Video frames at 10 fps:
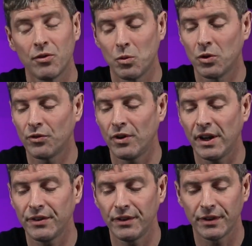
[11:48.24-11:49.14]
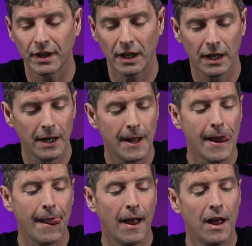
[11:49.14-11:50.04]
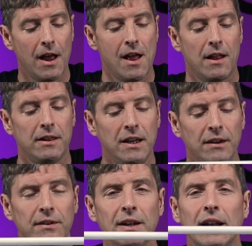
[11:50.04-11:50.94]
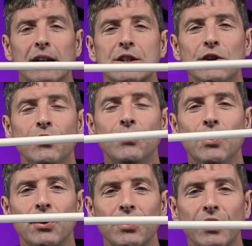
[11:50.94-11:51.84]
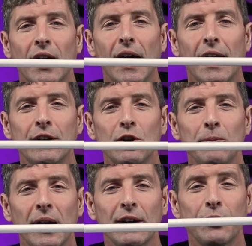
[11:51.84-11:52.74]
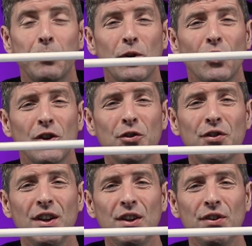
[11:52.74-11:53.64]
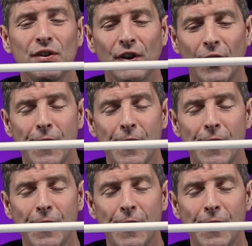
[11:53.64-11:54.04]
at one fluorescent. These little 2 foot Agromax Pure UVs